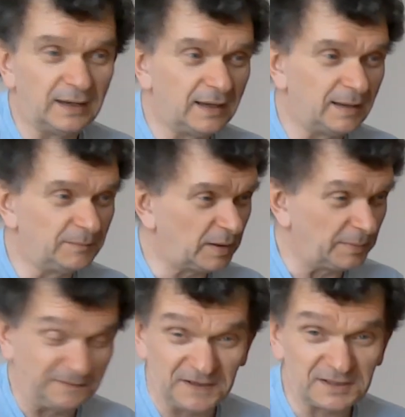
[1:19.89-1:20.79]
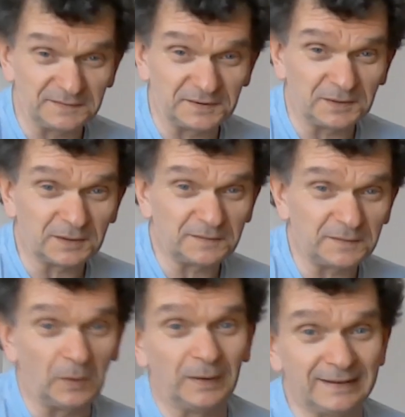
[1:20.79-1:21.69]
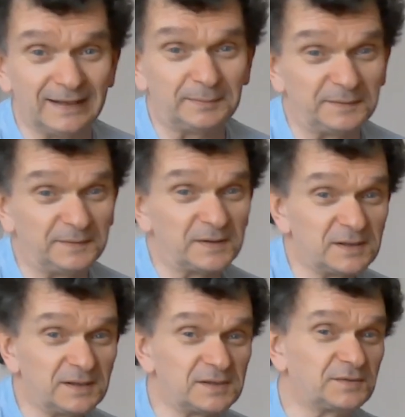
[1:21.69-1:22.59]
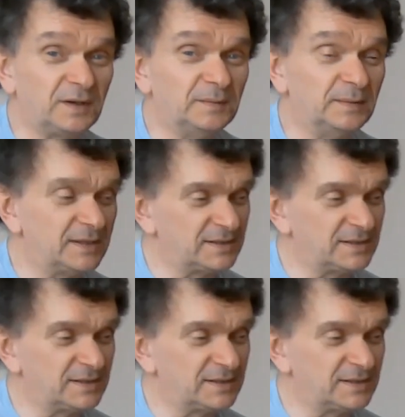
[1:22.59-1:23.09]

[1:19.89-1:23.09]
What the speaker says: I'm not a professional photographer or indeed a professional astronomer.